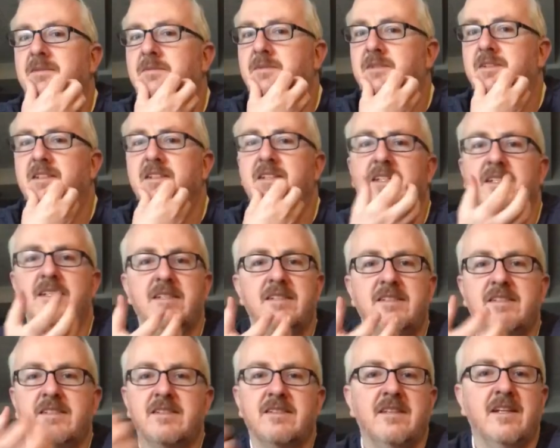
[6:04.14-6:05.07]
some
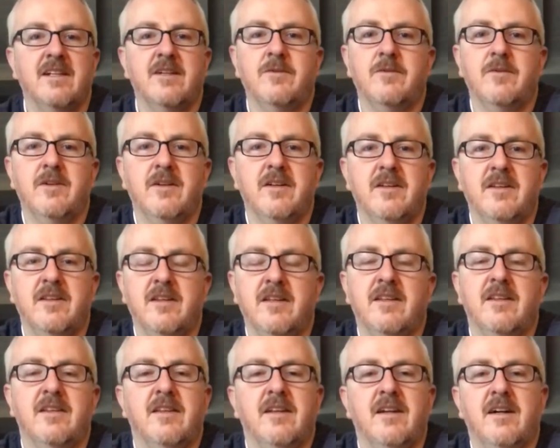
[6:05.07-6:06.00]
delays, just like with
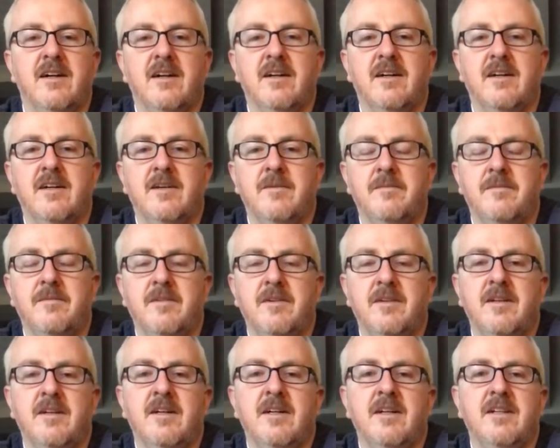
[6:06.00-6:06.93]

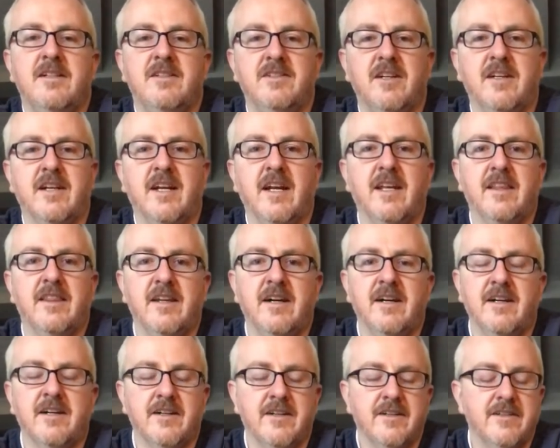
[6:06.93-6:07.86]
Jughead the
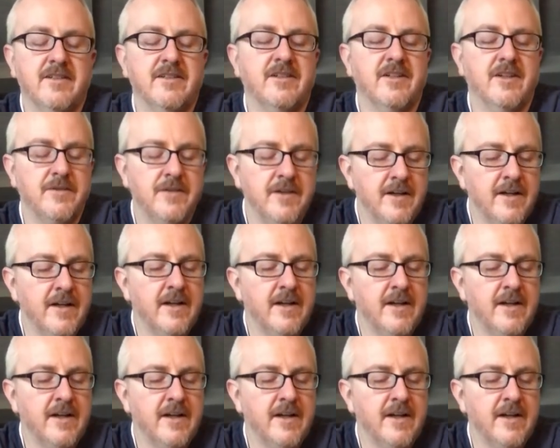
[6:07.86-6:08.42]
Hunger. So